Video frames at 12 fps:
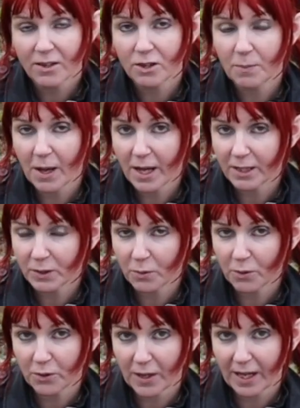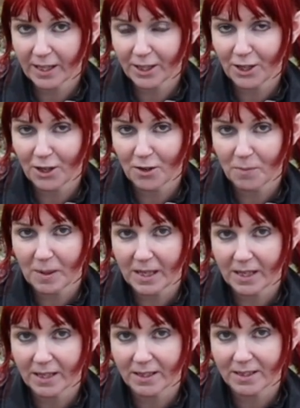the birds will thank you
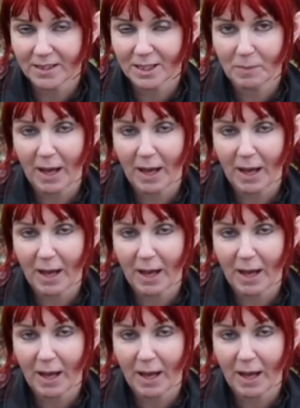because there's